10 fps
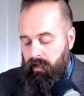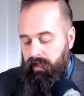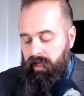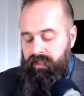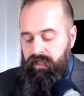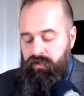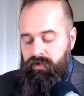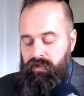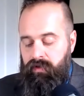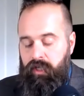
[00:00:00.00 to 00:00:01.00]
He
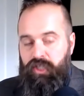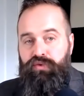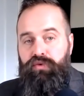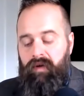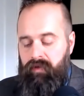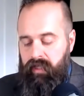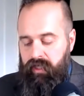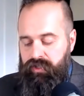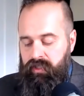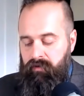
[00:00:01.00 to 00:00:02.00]
continues, a true
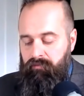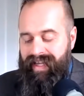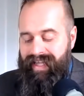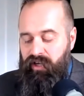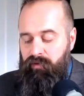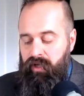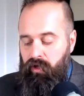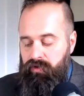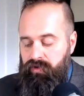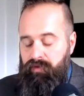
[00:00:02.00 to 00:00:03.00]
revelation may later be
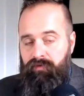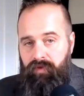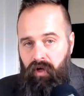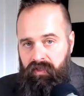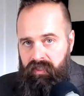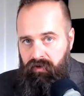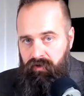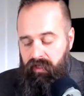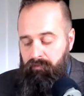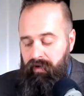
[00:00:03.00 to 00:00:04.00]
altered
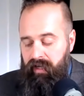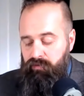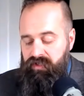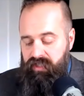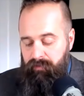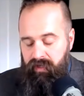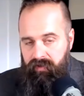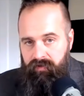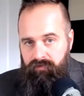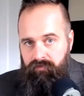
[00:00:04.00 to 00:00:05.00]
involuntarily by the
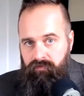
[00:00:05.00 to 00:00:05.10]
recipient.